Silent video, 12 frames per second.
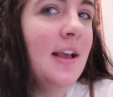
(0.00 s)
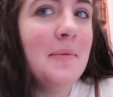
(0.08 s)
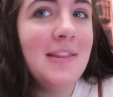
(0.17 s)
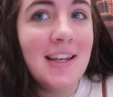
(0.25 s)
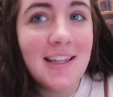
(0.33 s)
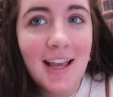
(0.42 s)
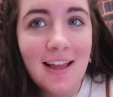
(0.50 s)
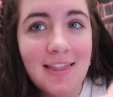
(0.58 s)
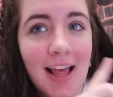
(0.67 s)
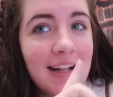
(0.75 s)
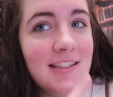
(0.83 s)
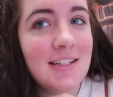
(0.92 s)
But then again,
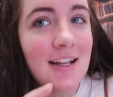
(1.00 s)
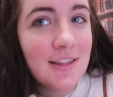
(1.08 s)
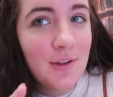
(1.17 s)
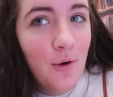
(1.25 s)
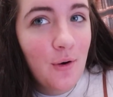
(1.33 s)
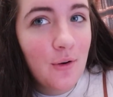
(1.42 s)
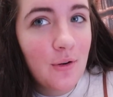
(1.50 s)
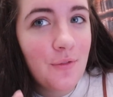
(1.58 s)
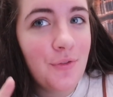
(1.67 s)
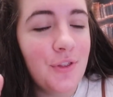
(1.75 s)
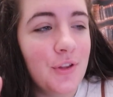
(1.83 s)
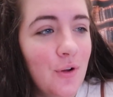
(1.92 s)
that's not the goal.
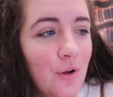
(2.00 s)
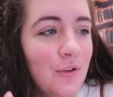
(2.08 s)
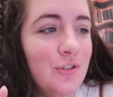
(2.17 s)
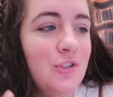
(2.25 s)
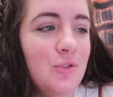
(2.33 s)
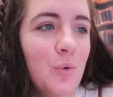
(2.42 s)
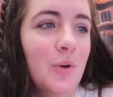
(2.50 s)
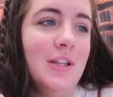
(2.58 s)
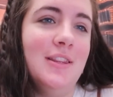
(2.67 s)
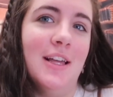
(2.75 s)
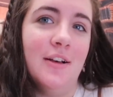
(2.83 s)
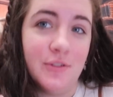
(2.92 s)
The goal is
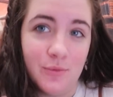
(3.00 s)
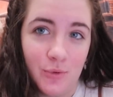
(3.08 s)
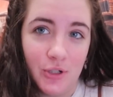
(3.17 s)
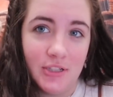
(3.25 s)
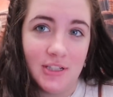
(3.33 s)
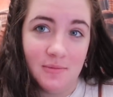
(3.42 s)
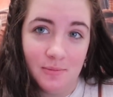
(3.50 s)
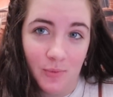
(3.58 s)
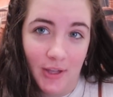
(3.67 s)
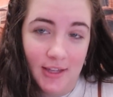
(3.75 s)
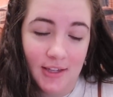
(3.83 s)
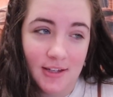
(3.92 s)
20,000 words in a
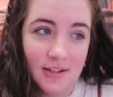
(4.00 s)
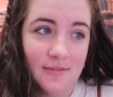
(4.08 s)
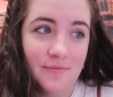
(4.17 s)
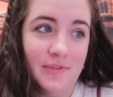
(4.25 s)
week.